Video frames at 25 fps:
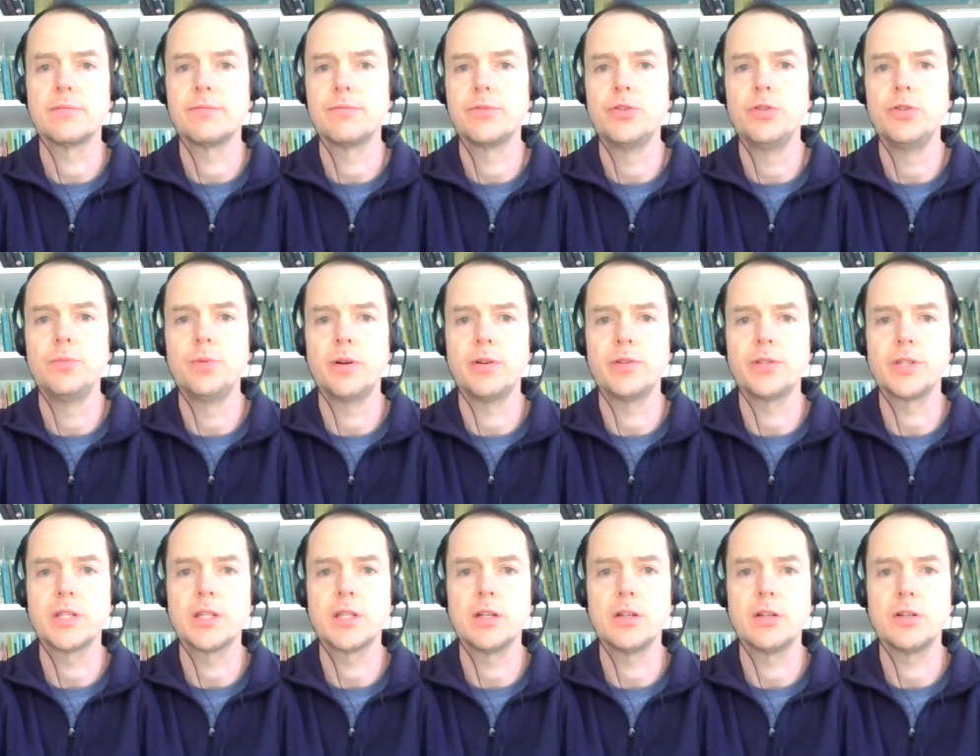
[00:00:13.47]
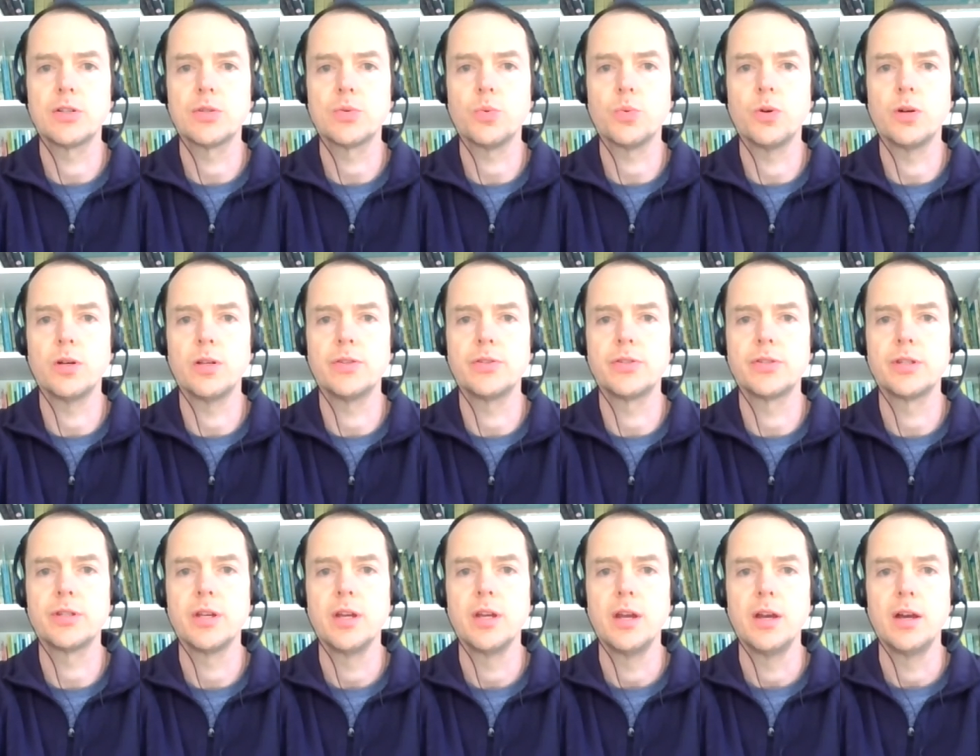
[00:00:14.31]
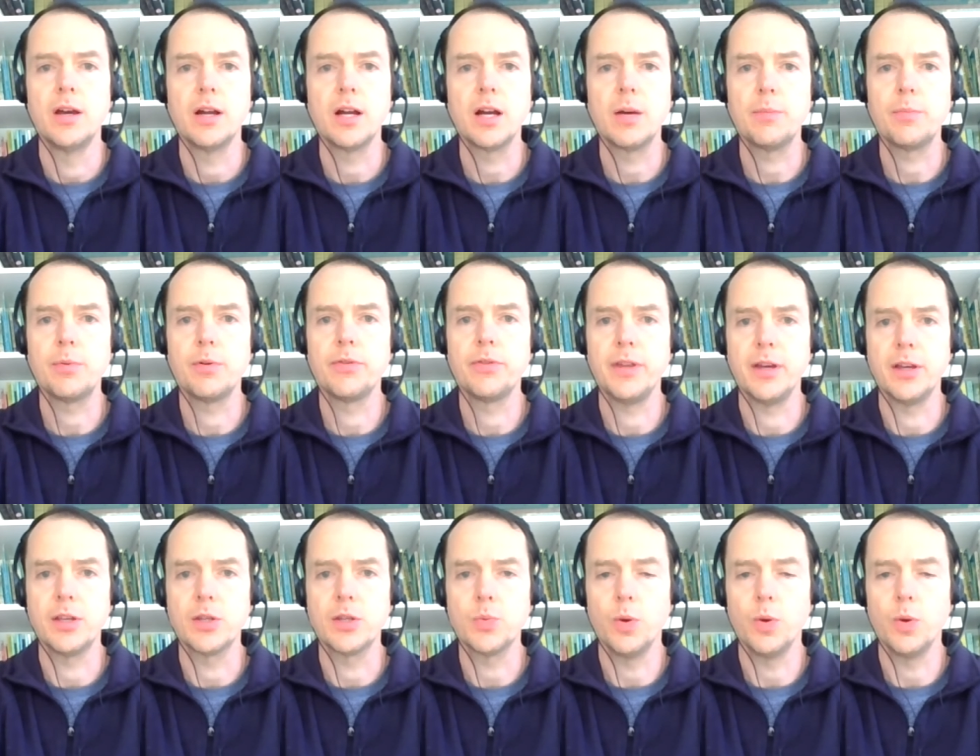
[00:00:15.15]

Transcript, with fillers: two-part series was a couple of things.